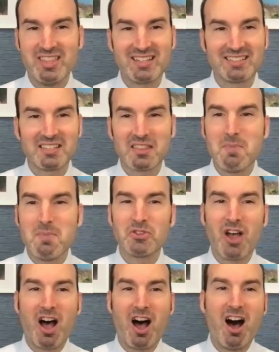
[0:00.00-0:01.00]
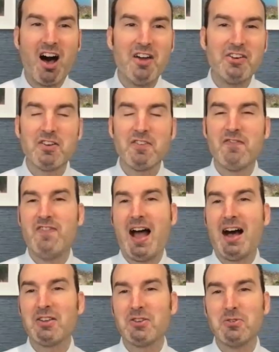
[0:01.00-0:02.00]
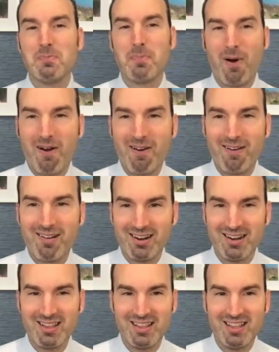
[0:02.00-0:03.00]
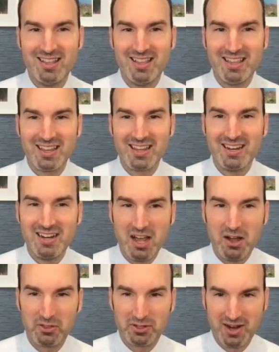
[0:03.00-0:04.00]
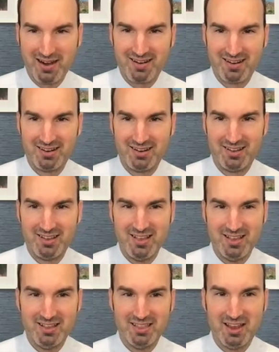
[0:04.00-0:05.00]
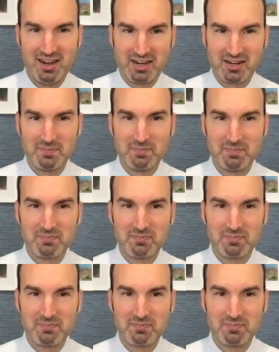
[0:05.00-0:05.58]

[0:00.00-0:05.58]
that's like the most undervalued part in healthcare like